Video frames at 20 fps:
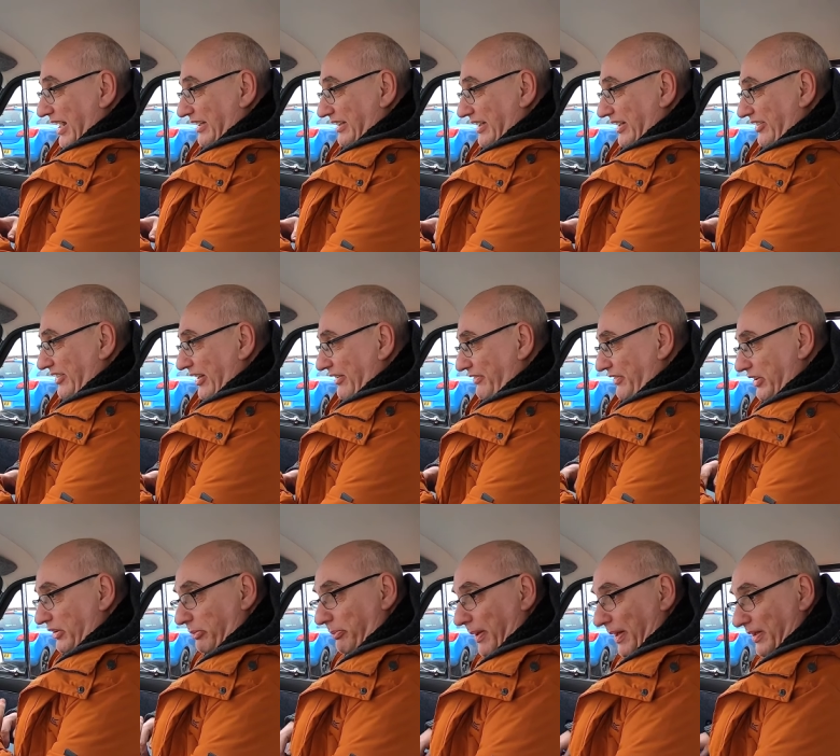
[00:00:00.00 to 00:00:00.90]
And let's
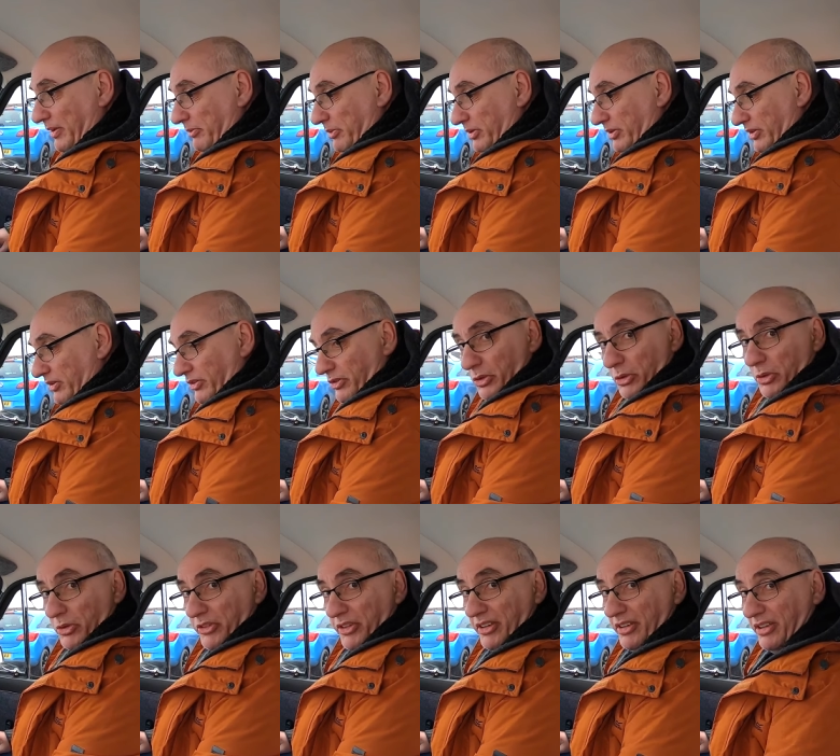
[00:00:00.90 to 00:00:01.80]
have this paintwork
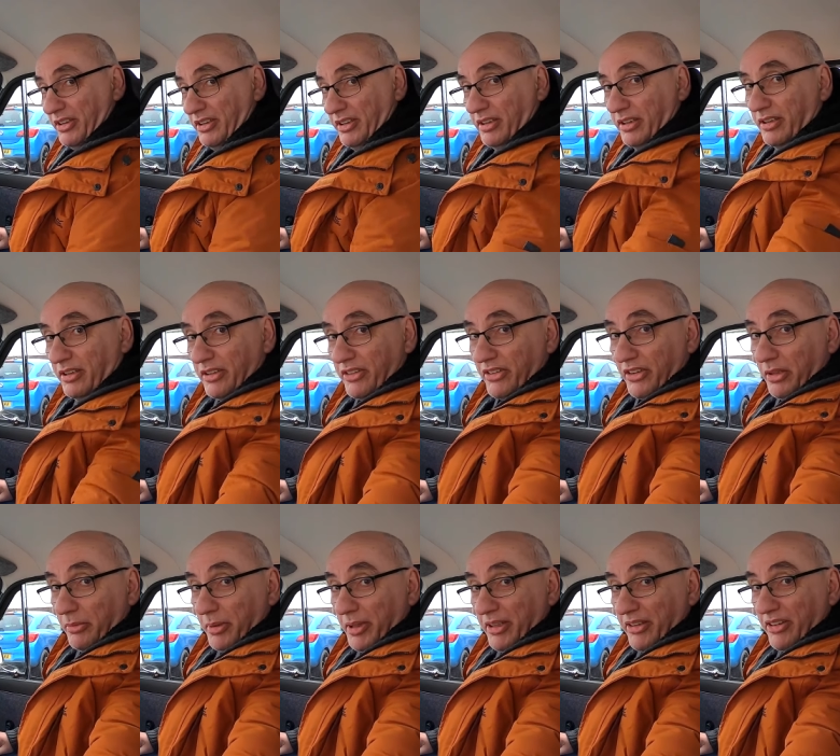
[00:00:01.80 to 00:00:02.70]
sorted.
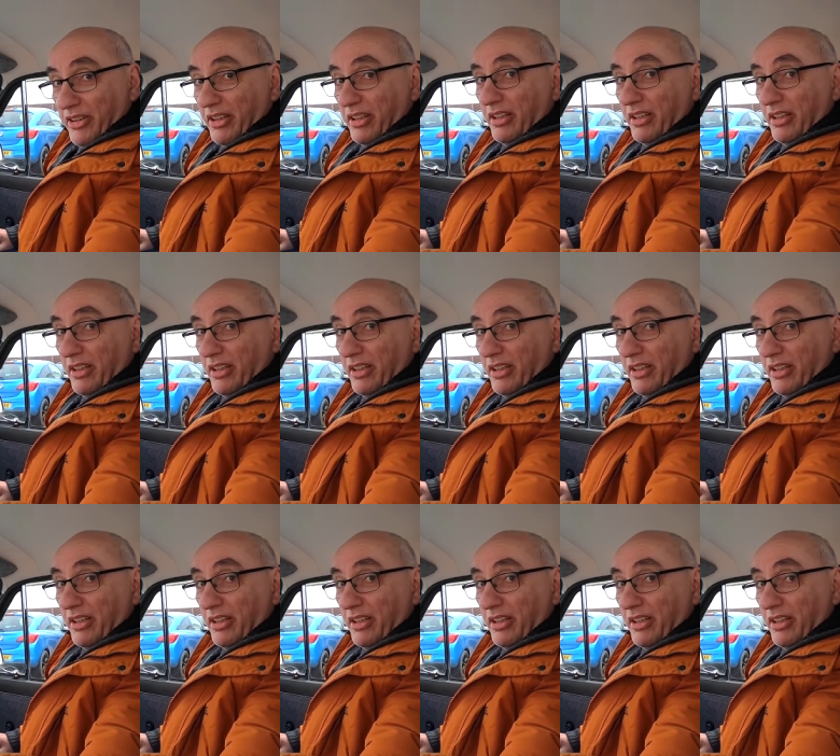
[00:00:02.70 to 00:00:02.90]
See in a bit.